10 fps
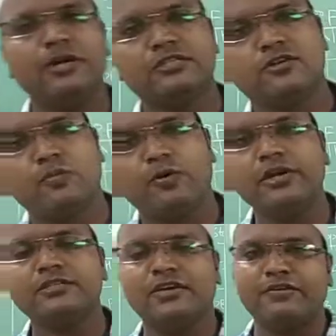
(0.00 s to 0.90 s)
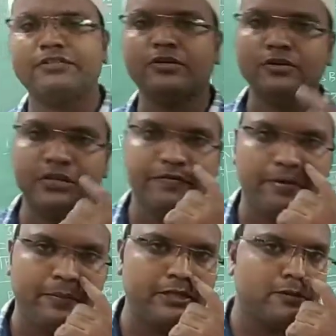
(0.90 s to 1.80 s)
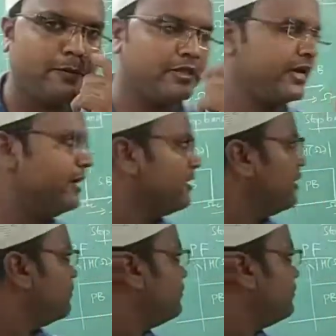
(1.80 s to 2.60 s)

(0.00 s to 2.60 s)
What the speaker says: 0.707. Based upon that, we